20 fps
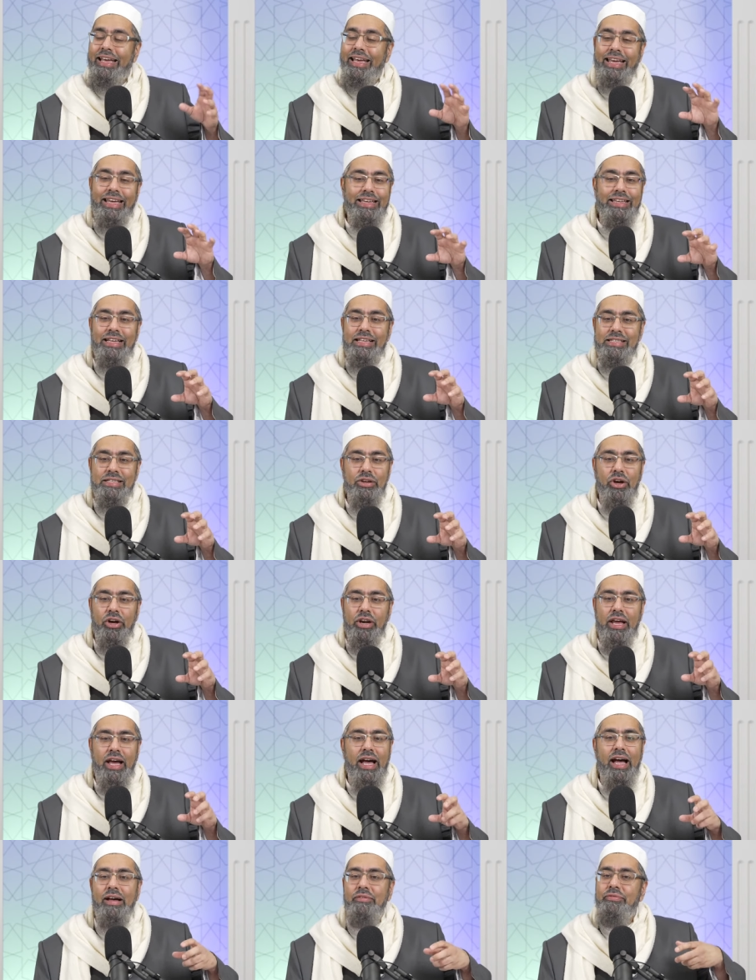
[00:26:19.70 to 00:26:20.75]
it does not
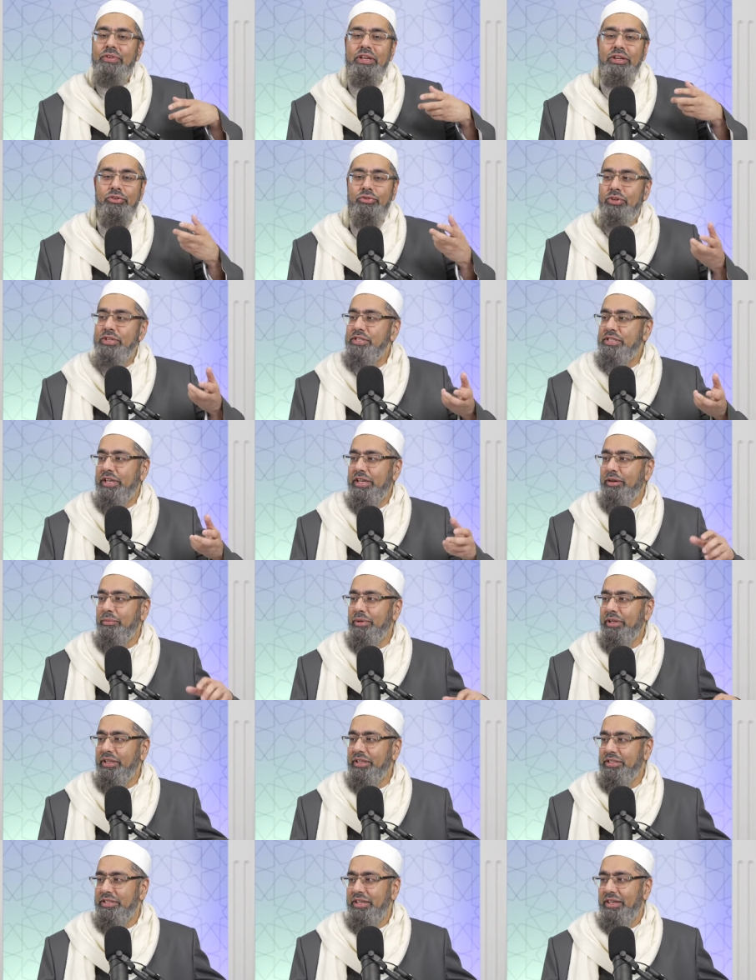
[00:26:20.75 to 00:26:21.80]
have intrinsic
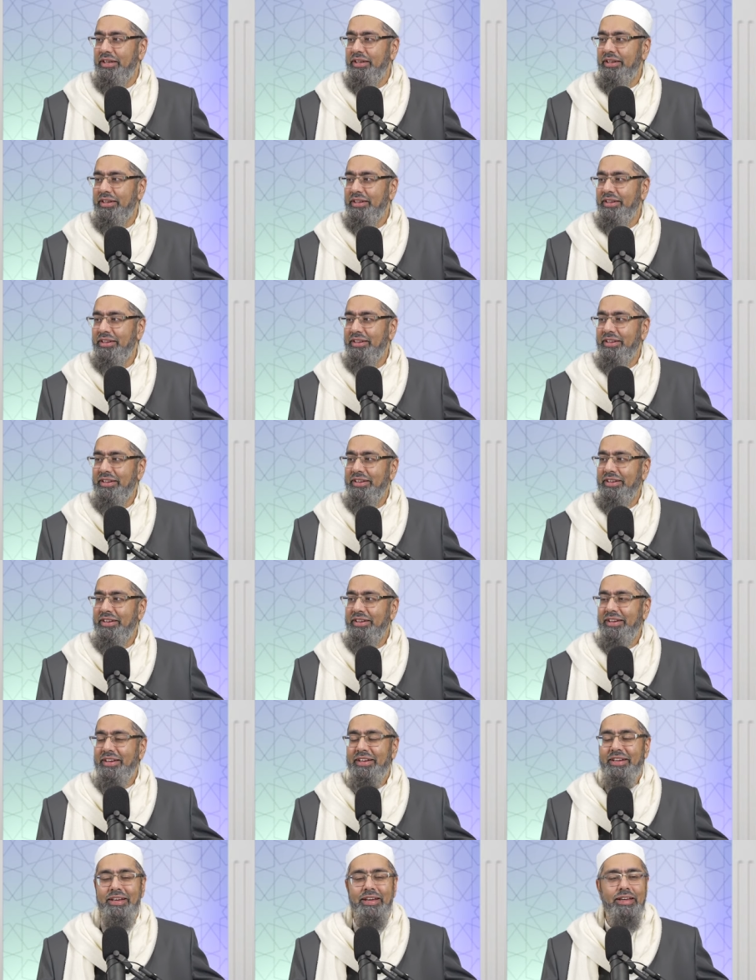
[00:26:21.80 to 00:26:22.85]
ability.
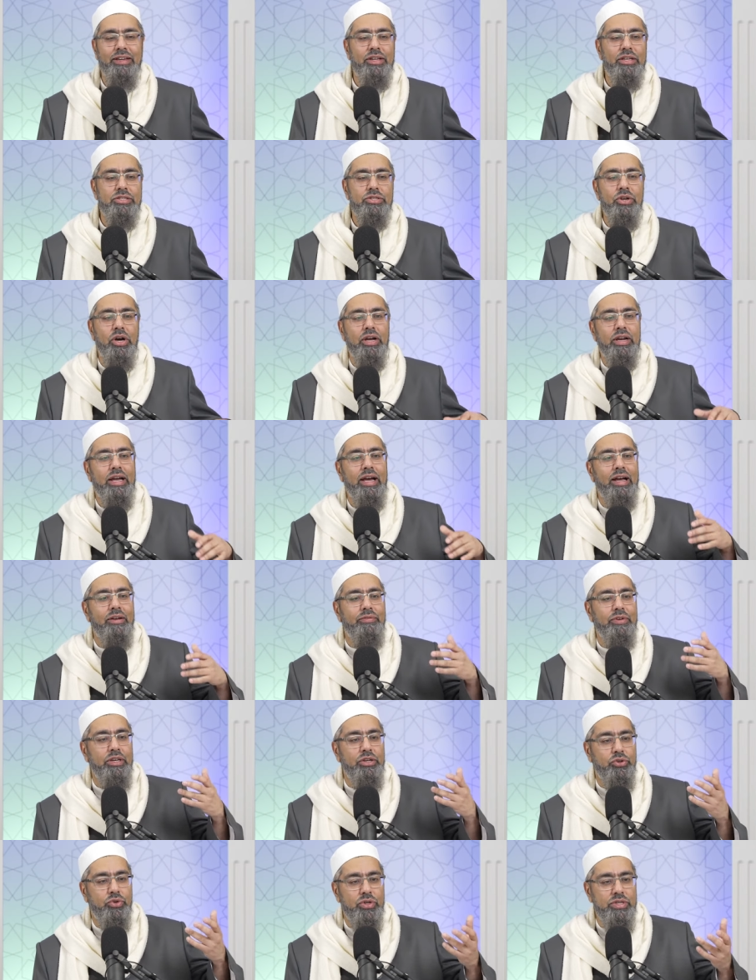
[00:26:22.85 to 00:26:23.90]
It does not have
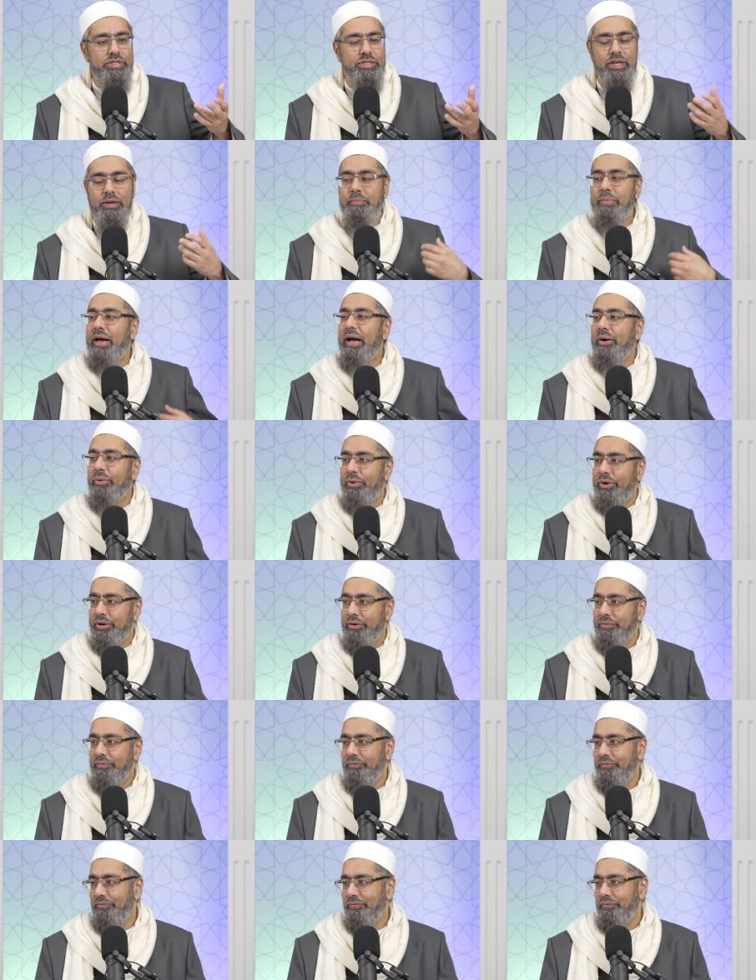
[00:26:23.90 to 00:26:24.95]
intrinsic power.
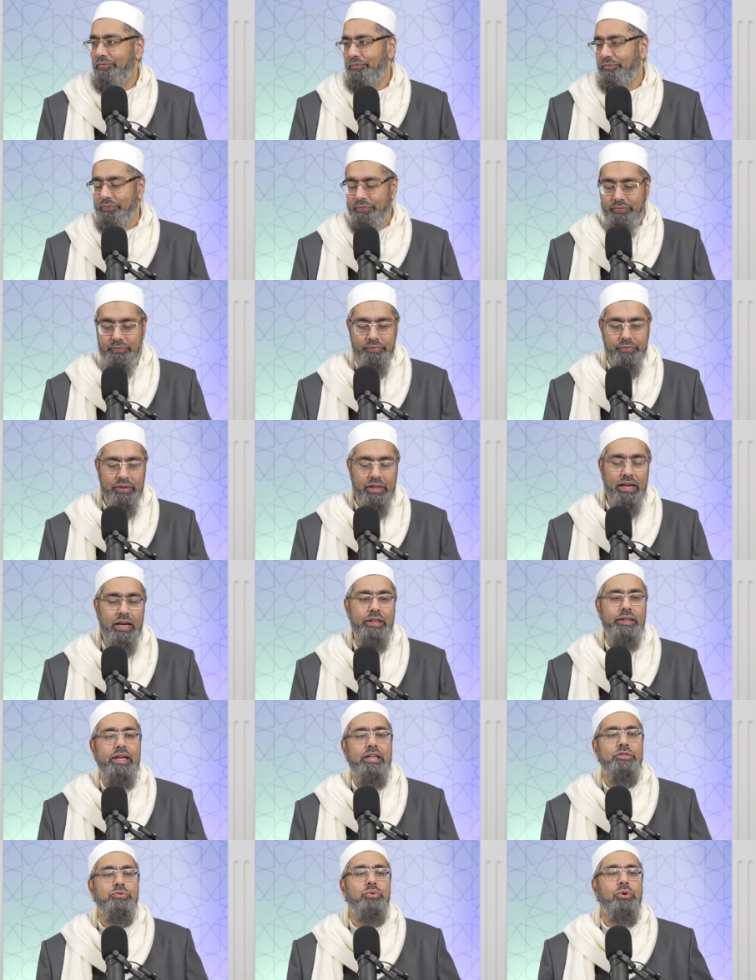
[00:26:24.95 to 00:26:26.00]
And
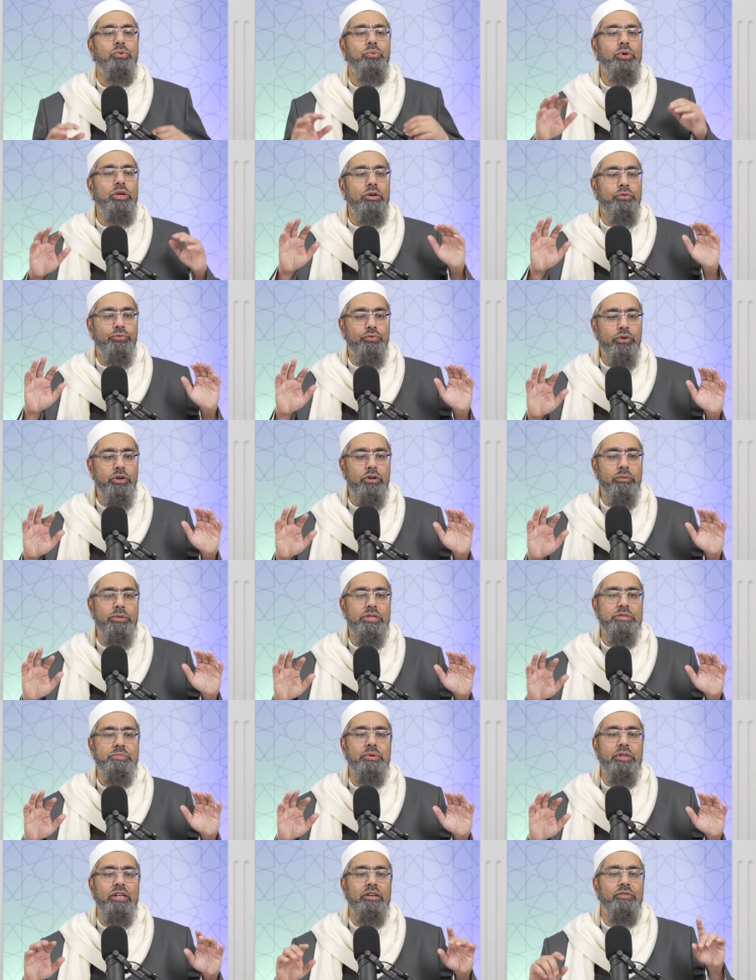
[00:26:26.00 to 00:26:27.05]
that's what we affirm as
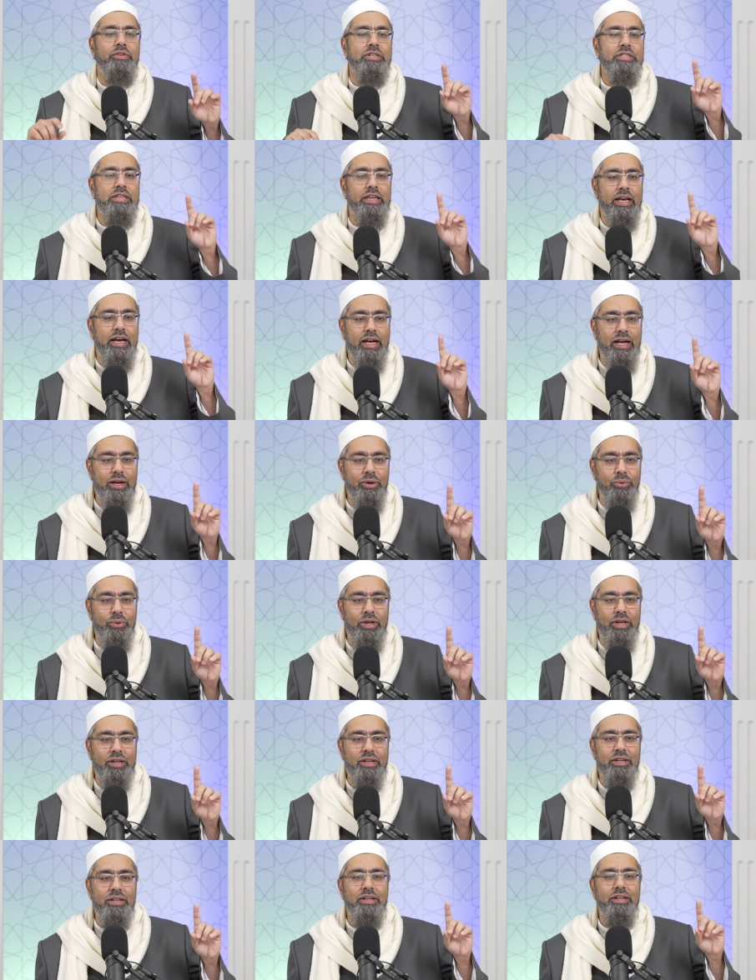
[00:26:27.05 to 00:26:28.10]
believers. La
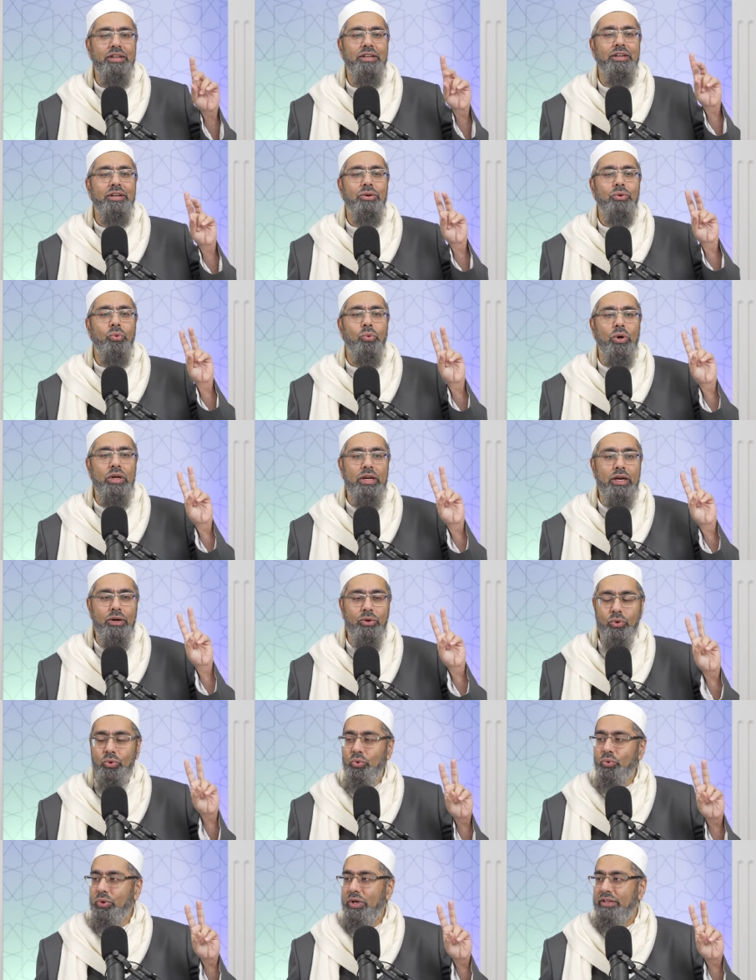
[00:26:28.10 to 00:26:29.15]
hawla wa la
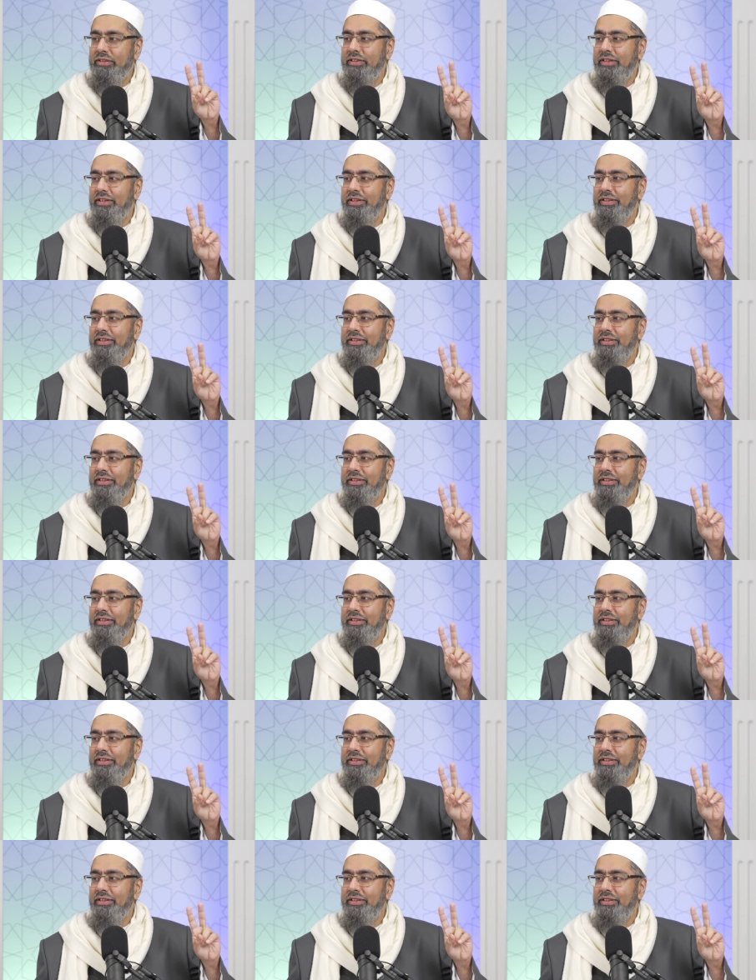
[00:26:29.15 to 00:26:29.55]
quwwata